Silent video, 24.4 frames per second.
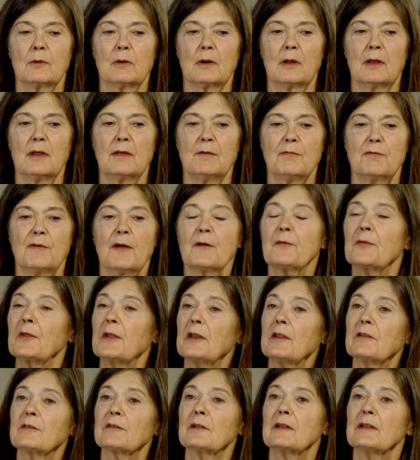he felt that
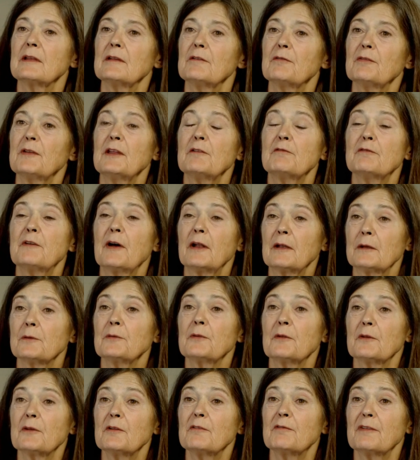his if he had followed
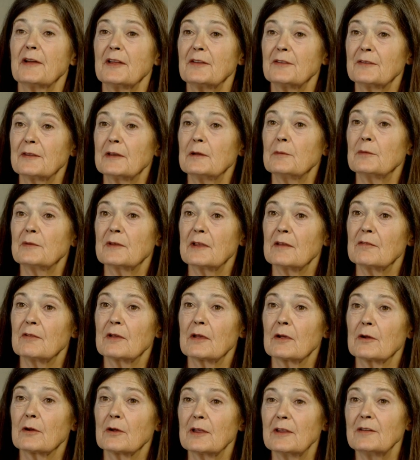the advice that he was giving
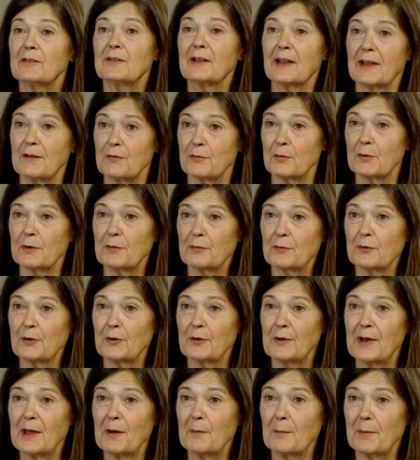her, his life would have
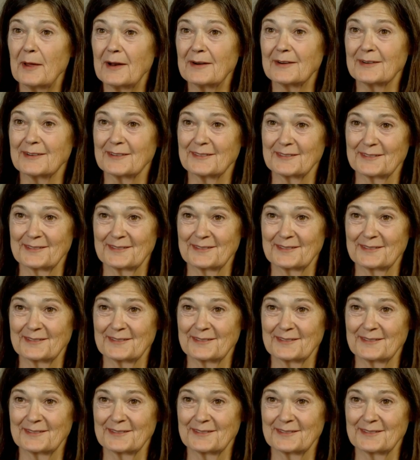turned out better.